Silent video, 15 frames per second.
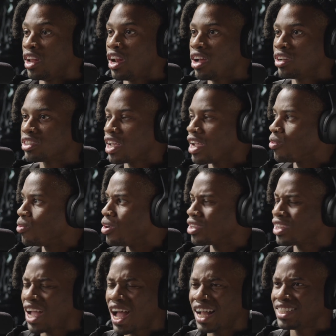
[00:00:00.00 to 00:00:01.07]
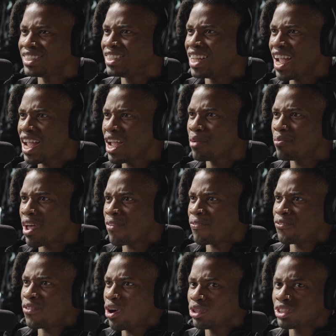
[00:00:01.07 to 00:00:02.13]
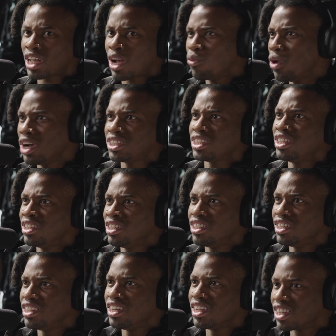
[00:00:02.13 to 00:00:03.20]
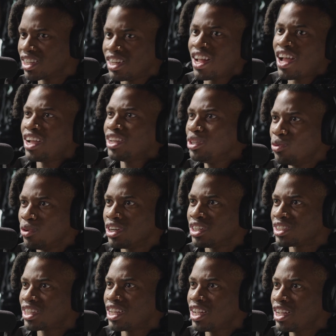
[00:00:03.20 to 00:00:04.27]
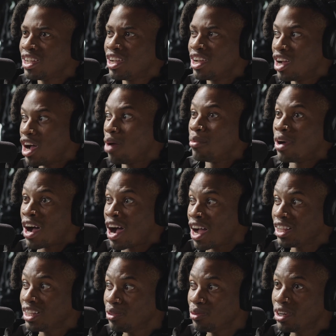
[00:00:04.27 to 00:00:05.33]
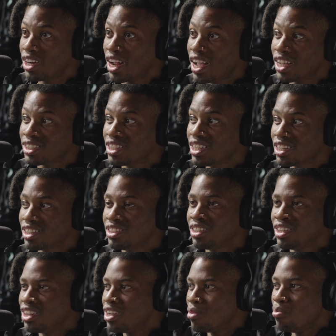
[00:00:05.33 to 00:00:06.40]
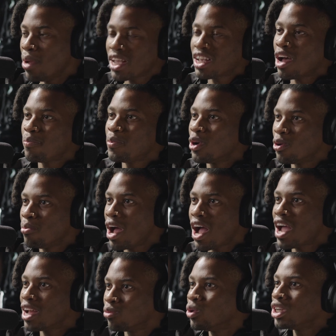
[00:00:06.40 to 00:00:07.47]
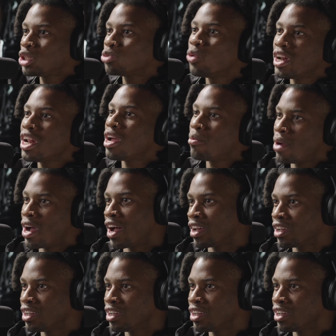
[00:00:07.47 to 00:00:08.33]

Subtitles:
And I was like, well, goddamn, at first I wasn't a hood nigga. Now you want to say I'm a Hollywood ass nigga? Make up your mind, which one am I?